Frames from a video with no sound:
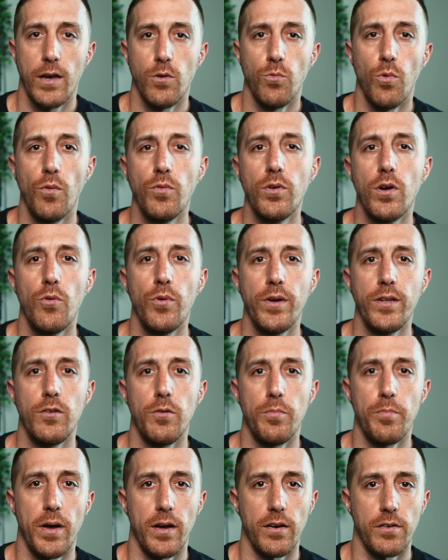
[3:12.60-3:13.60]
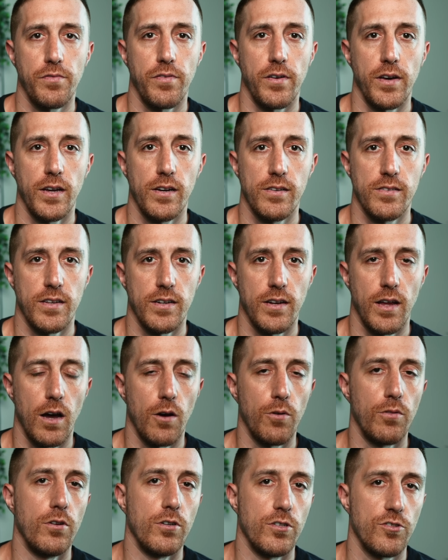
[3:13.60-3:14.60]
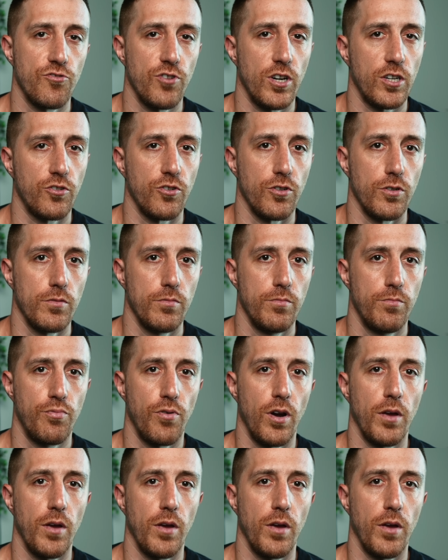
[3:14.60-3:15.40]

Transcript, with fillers: I won't go into pack files and how they're structured,